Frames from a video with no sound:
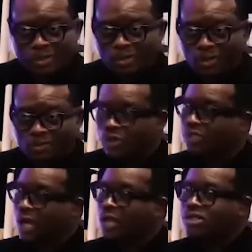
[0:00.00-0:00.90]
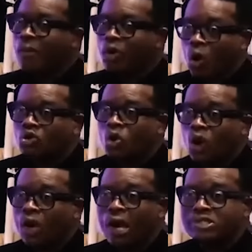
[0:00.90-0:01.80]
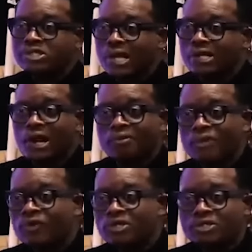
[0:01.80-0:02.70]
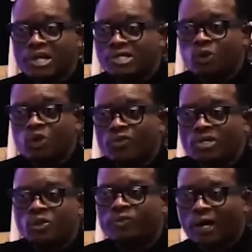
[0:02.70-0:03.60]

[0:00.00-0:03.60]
So the giants I'm called to conquer are still standing, and I'm giving testimony of Range Rover.